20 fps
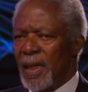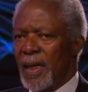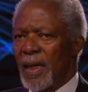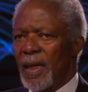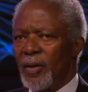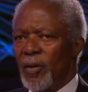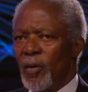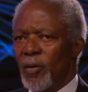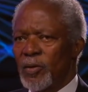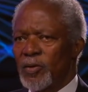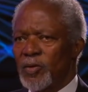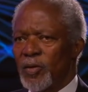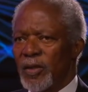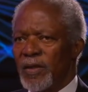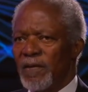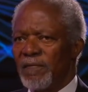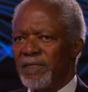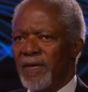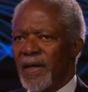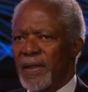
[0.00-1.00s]
and also
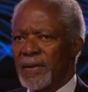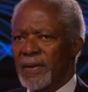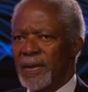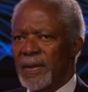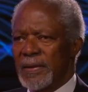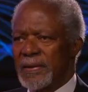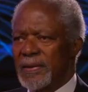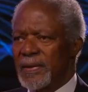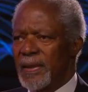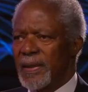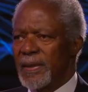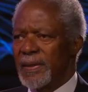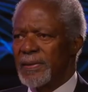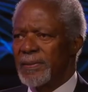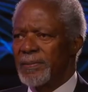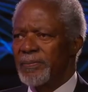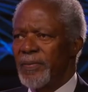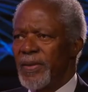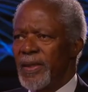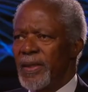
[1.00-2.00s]
the fact
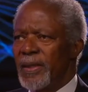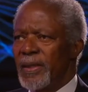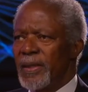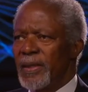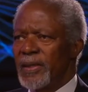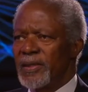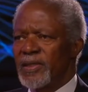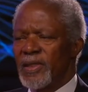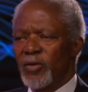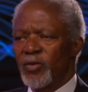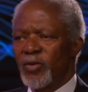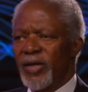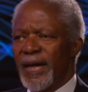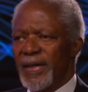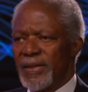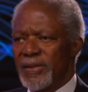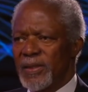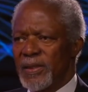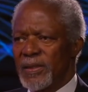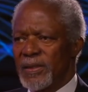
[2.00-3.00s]
that it's a
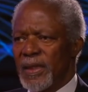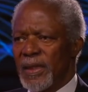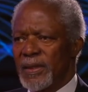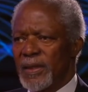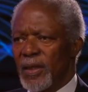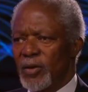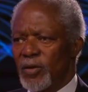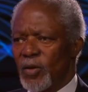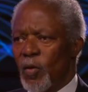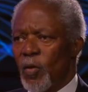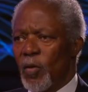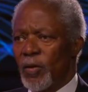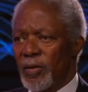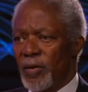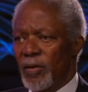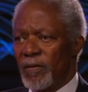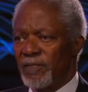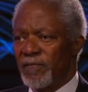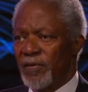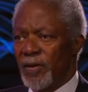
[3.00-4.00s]
crisis that had gone
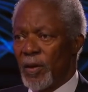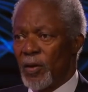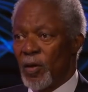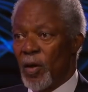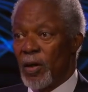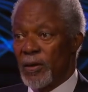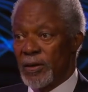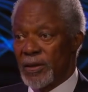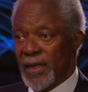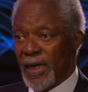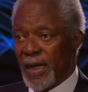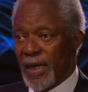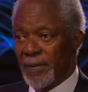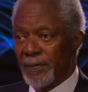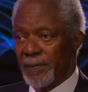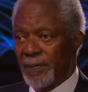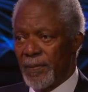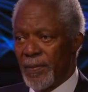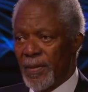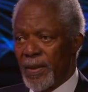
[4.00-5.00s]
on for a long
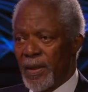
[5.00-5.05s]
time.